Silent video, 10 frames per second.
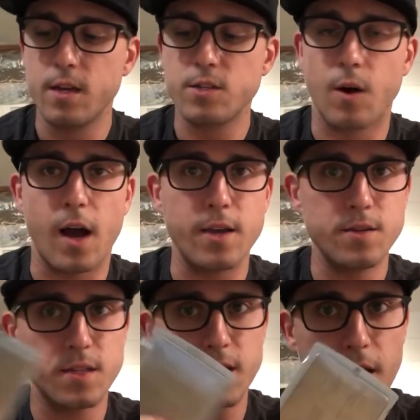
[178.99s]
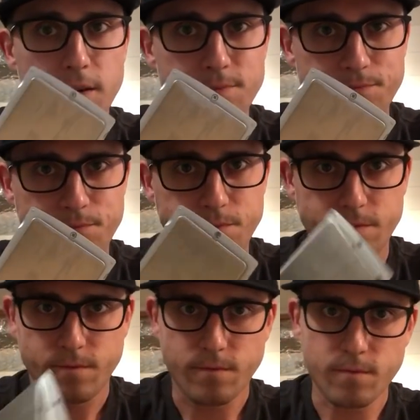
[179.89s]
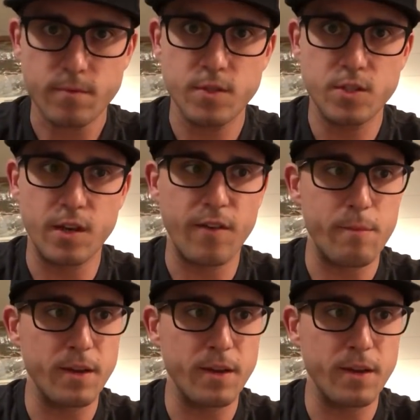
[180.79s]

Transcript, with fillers: So I use a scale. So if I